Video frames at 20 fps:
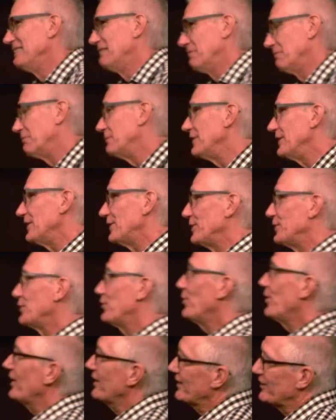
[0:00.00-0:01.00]
reasons.
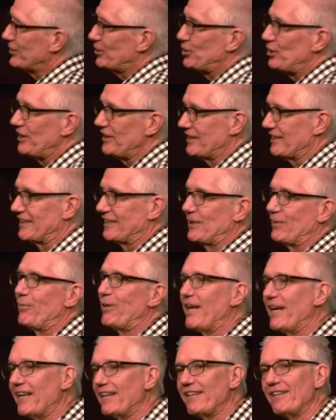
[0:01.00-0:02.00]
One is Jesus
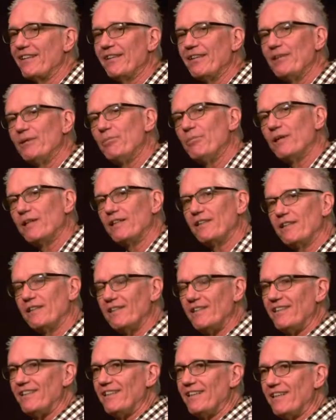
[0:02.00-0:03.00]
commanded it,
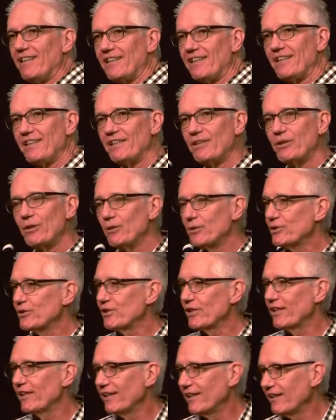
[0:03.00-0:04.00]
but uh, it goes,
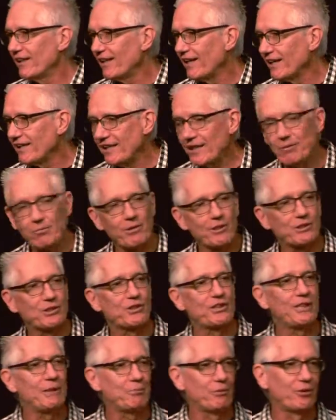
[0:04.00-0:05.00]
uh, I think, much
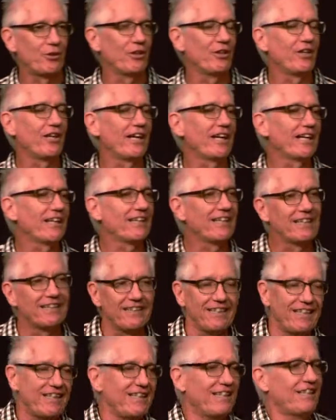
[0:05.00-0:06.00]
deeper than that.
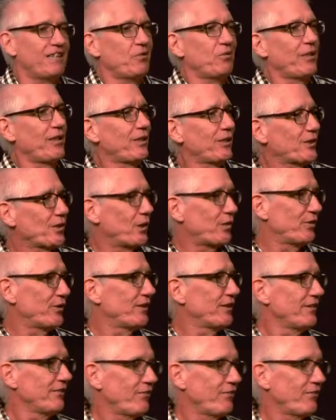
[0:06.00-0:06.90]
And we looked over in